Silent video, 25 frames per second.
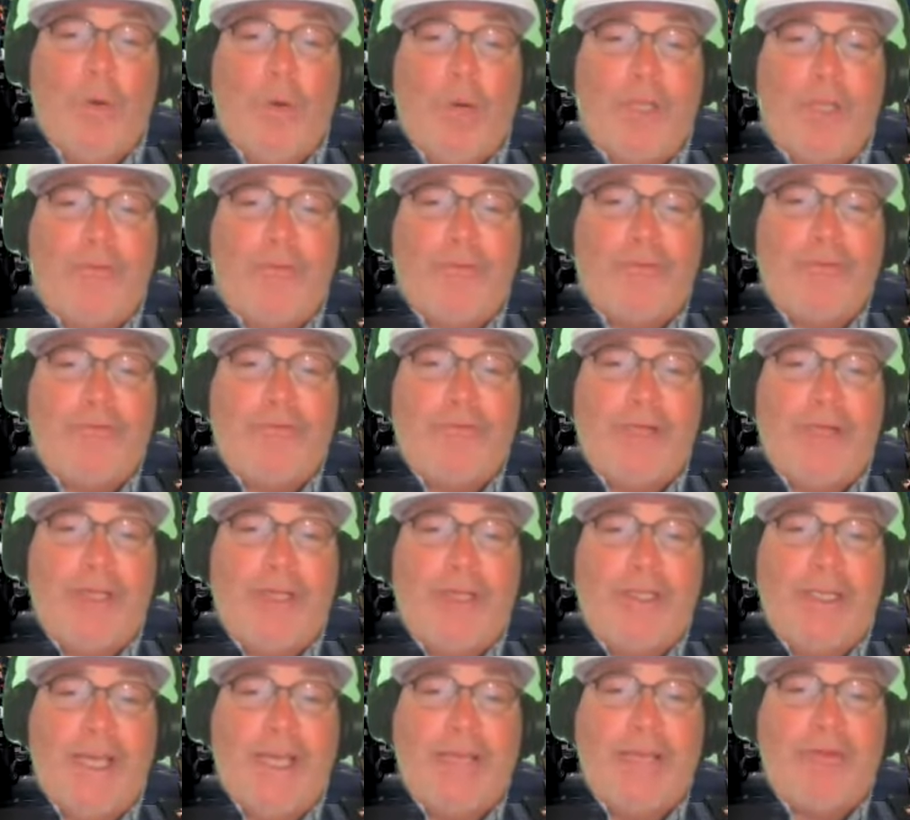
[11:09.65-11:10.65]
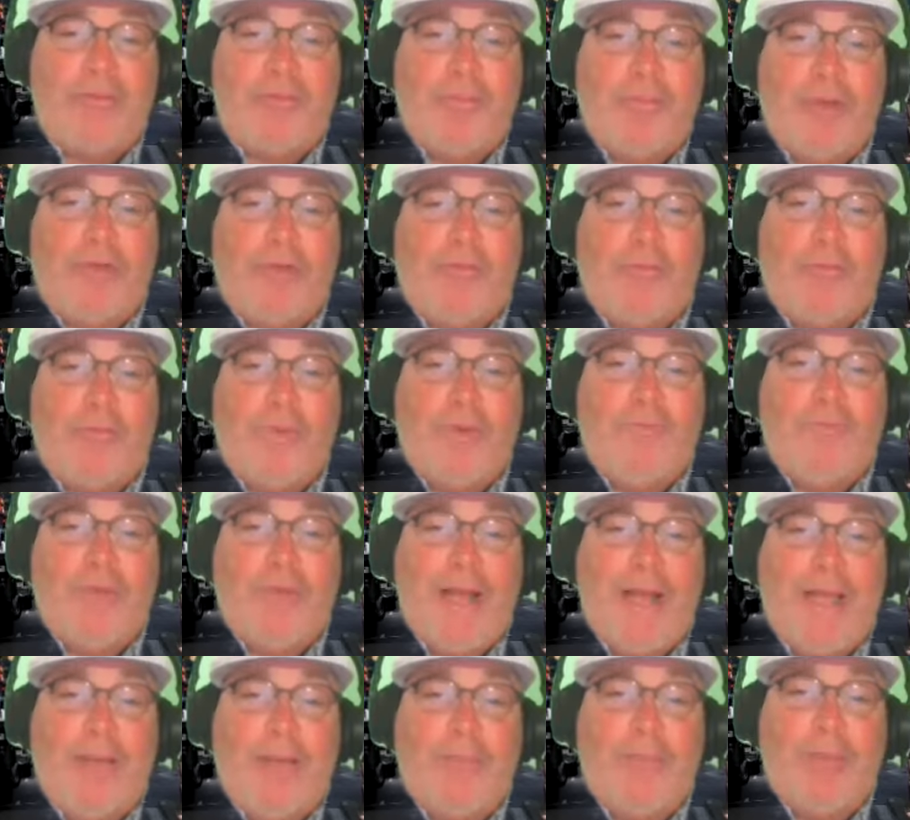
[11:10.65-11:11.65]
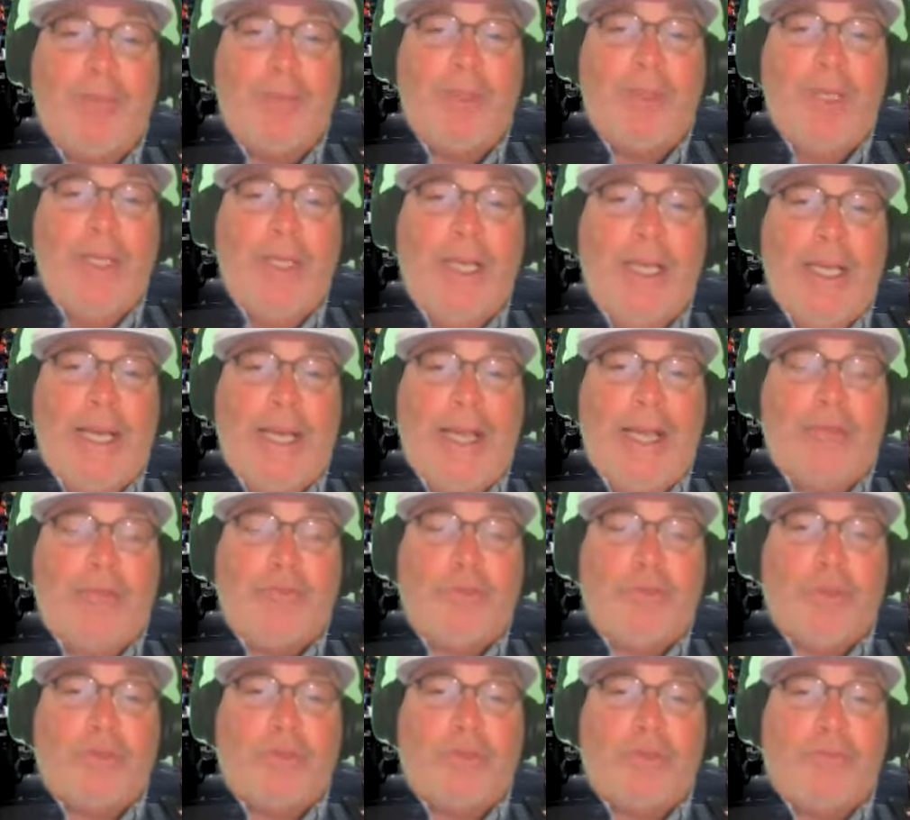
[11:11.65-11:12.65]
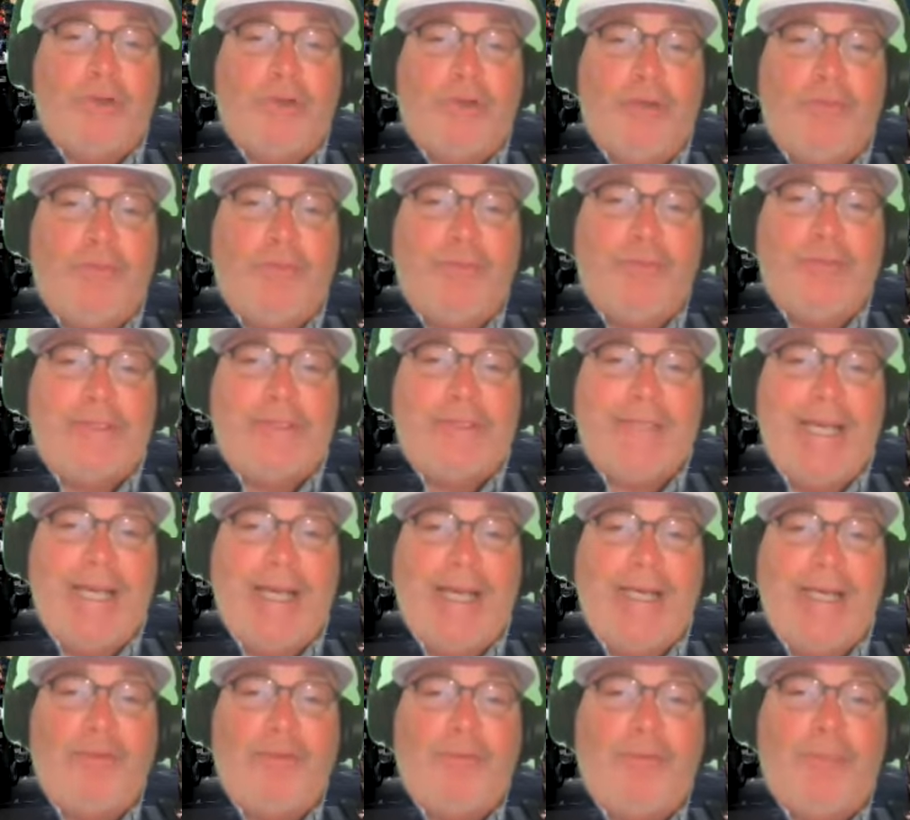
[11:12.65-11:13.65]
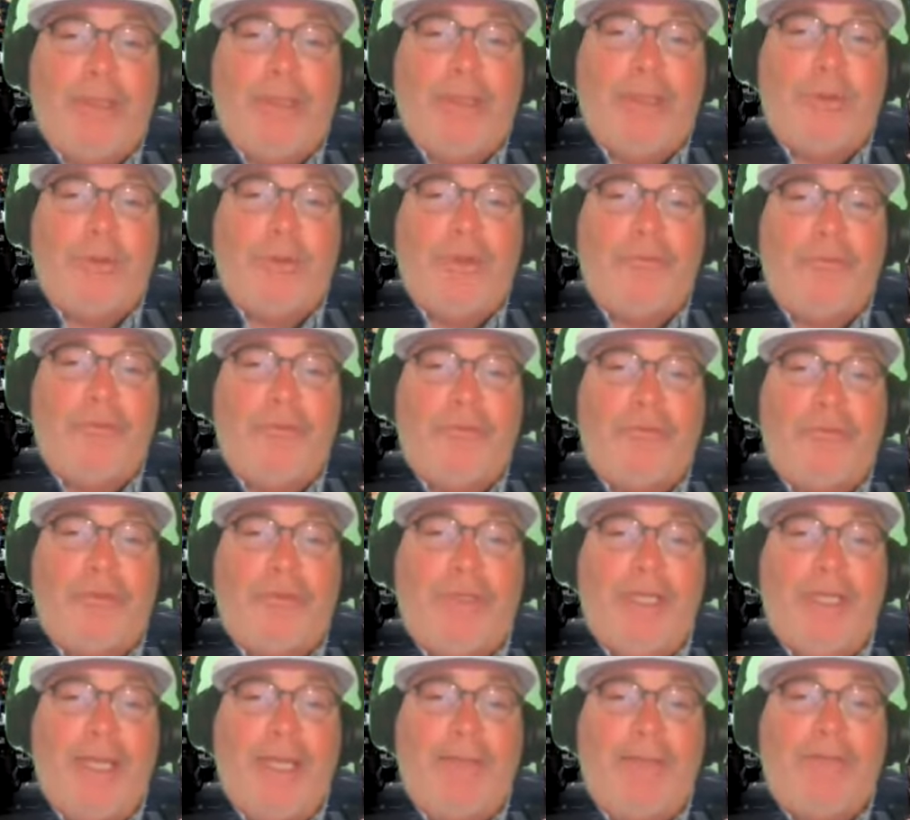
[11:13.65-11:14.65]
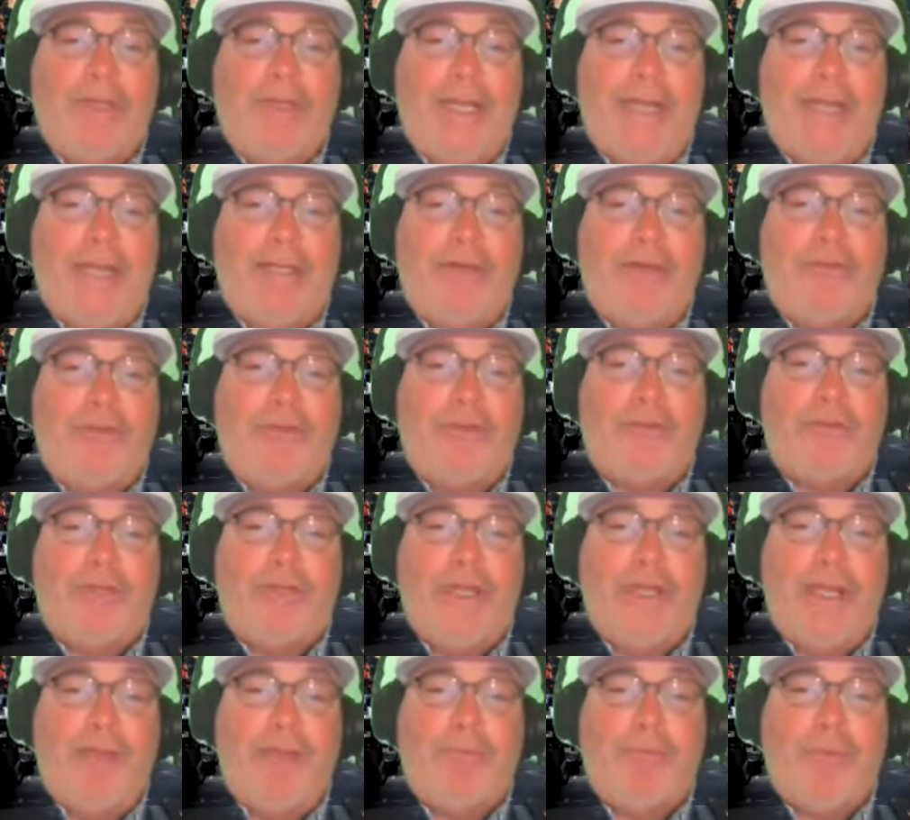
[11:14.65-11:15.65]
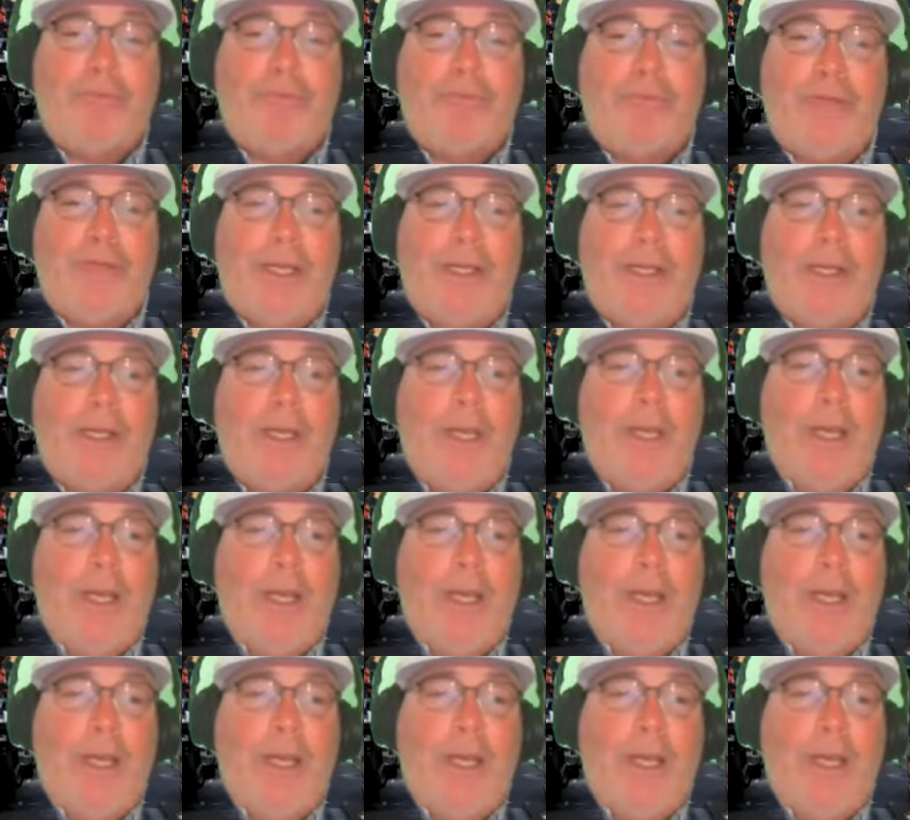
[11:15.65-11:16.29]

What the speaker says: All of a sudden, that's much more viable as an alternative for tenants because you still have the 96.5%